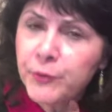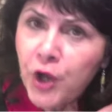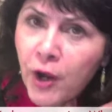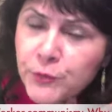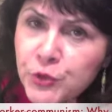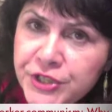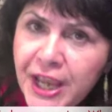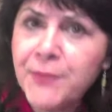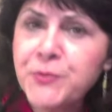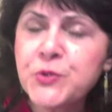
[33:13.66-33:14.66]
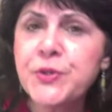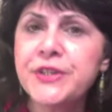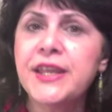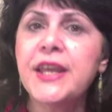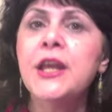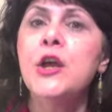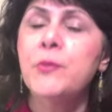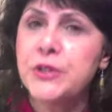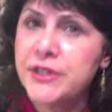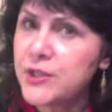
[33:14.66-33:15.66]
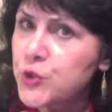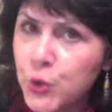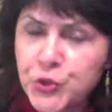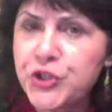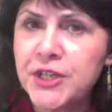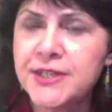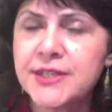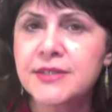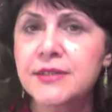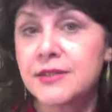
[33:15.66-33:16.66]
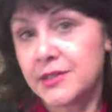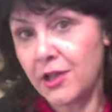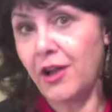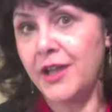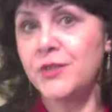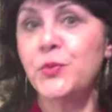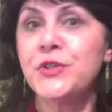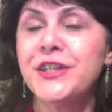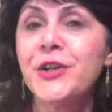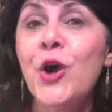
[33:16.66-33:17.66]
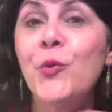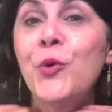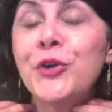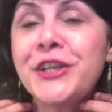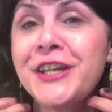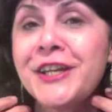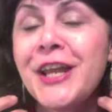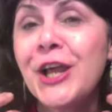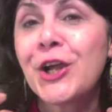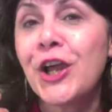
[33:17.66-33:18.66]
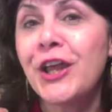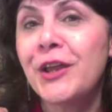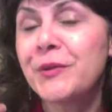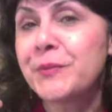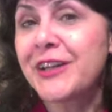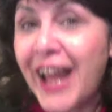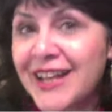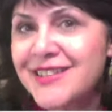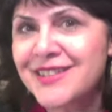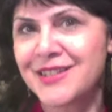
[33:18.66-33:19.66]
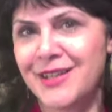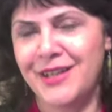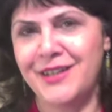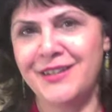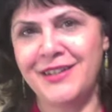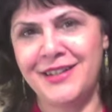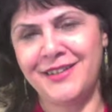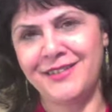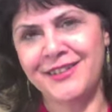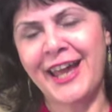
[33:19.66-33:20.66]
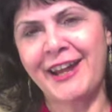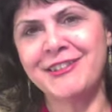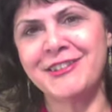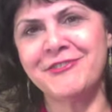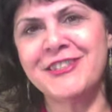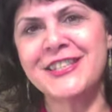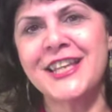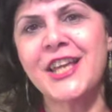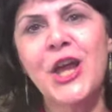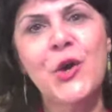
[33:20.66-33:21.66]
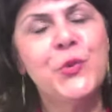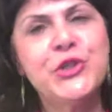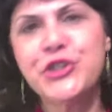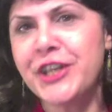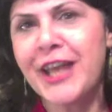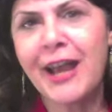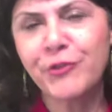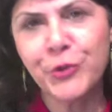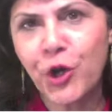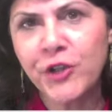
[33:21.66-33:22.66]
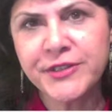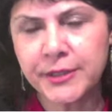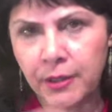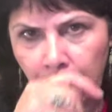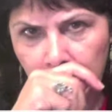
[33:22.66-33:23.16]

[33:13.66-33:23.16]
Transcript: come to terms with the with their socialist side, with their worker uh, class uh, characteristic, which they have forgotten.